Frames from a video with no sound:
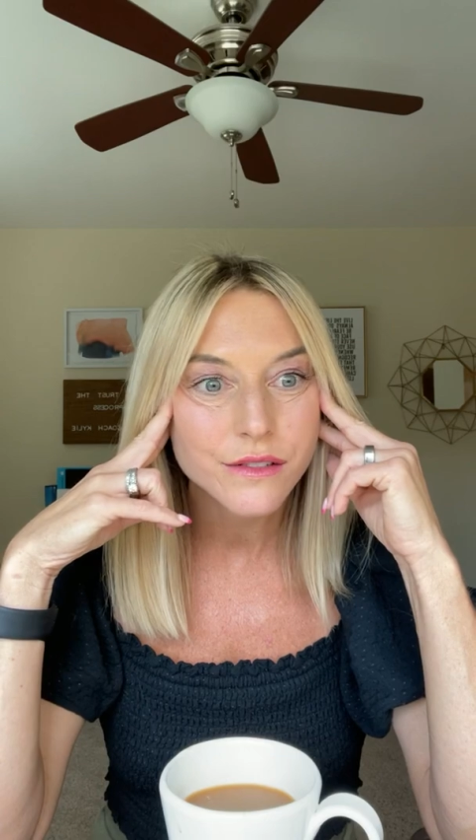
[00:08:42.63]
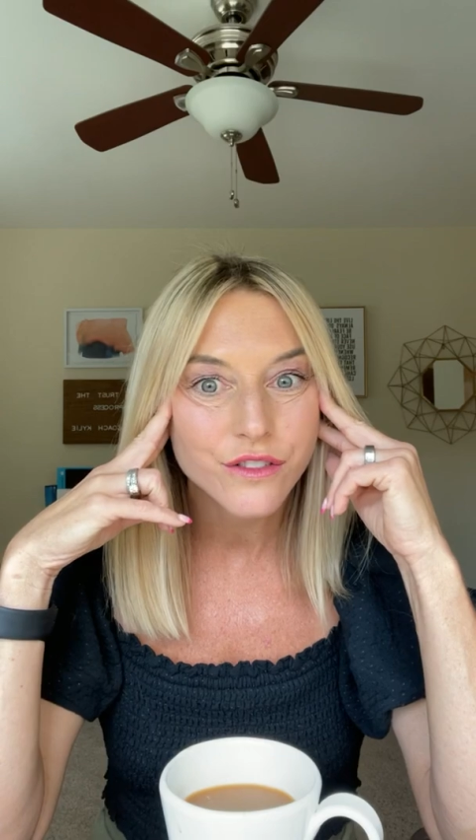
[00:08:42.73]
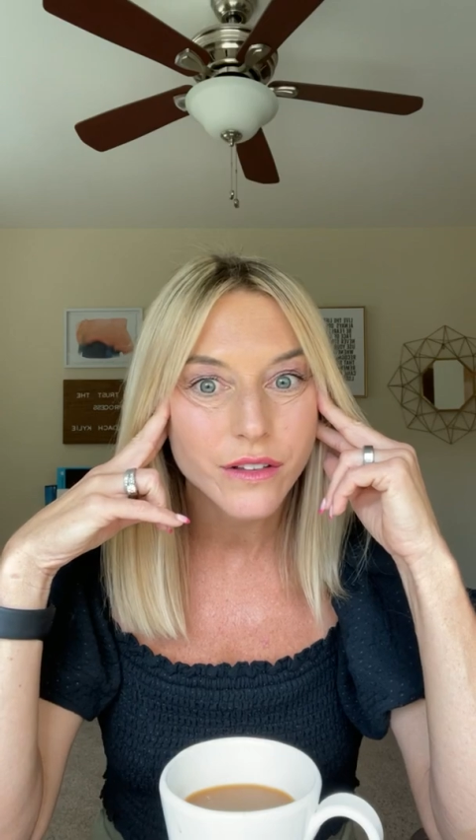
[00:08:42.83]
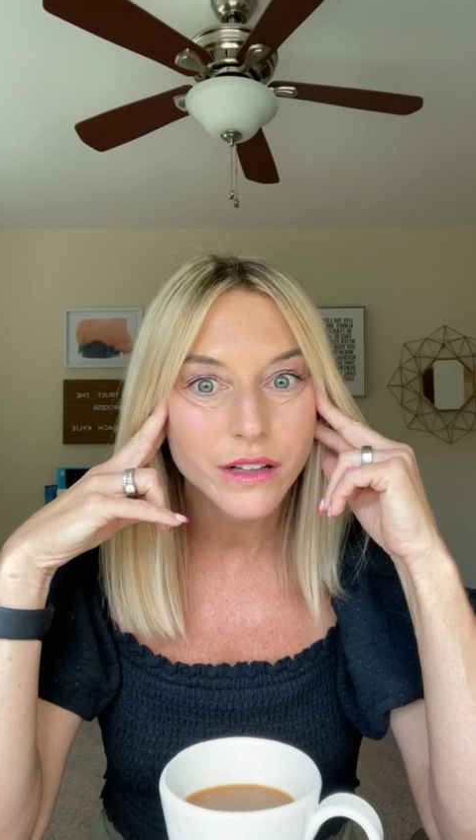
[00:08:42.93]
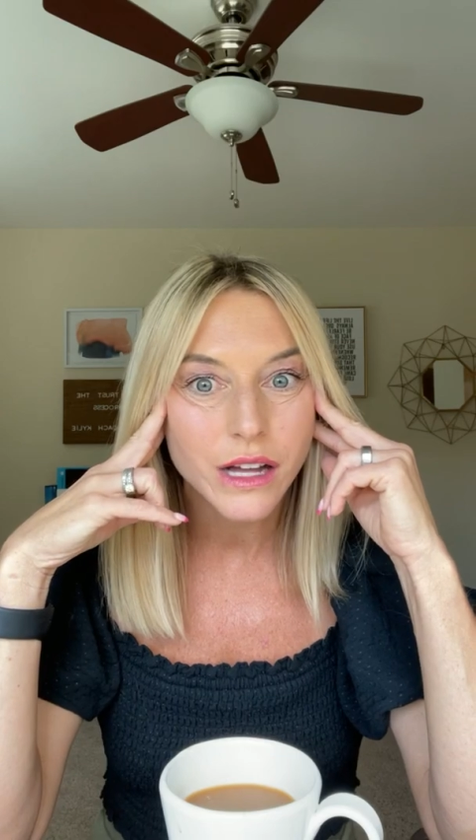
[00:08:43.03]

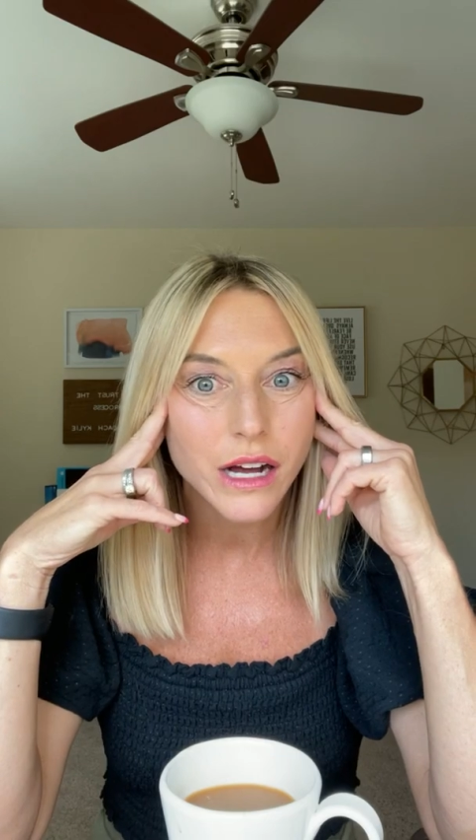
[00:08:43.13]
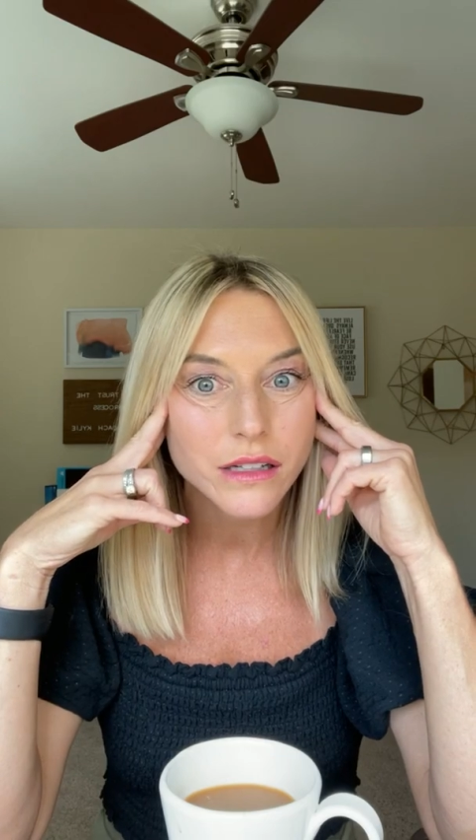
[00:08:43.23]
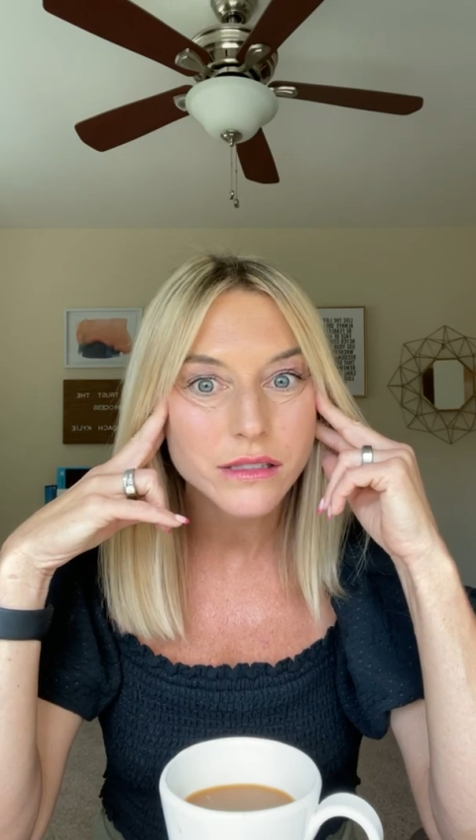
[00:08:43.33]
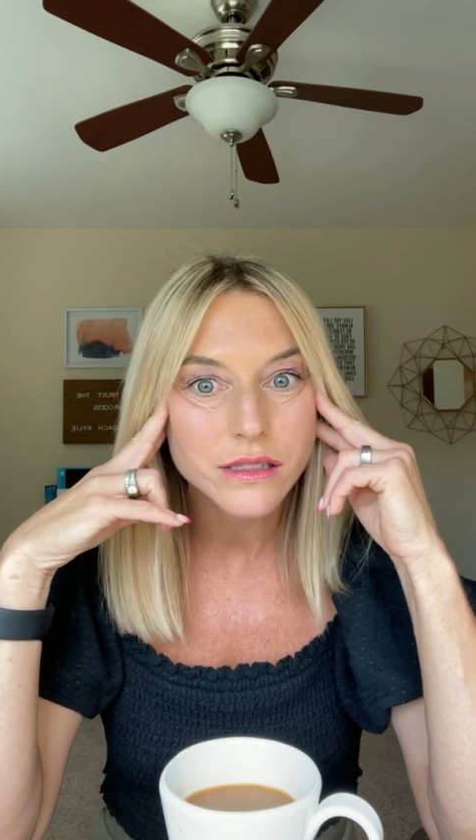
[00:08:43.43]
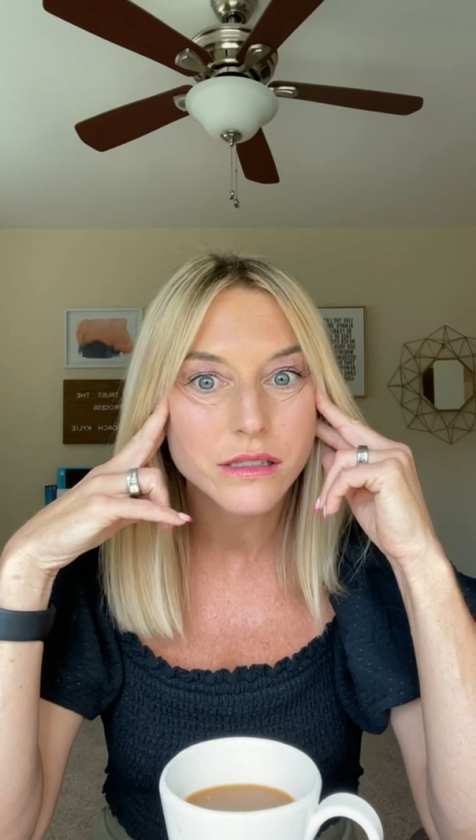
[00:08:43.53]
for the
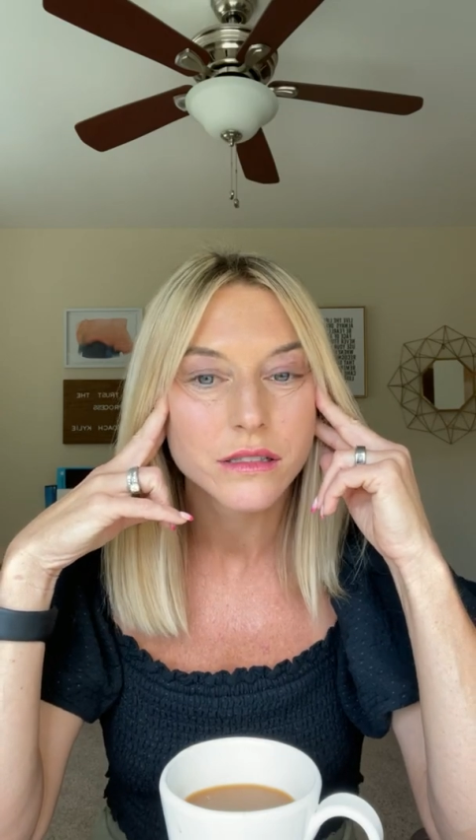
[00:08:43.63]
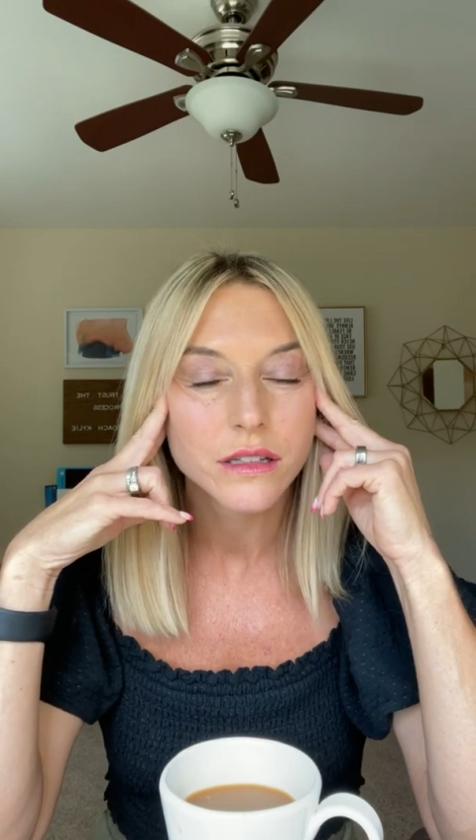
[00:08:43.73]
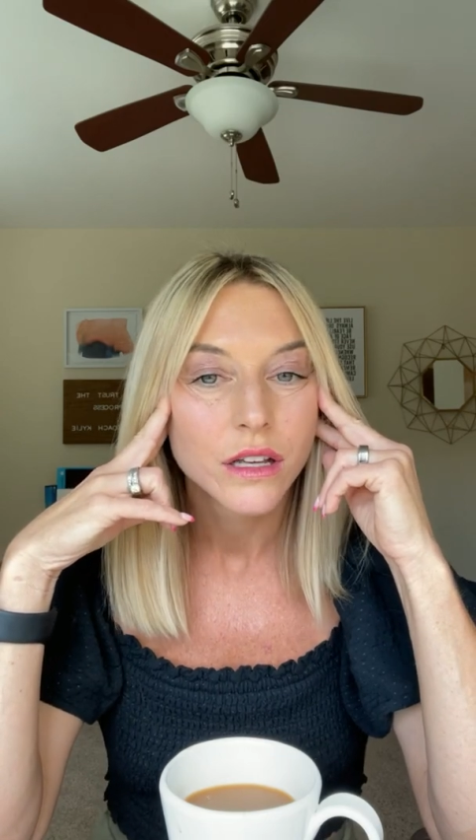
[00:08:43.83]
last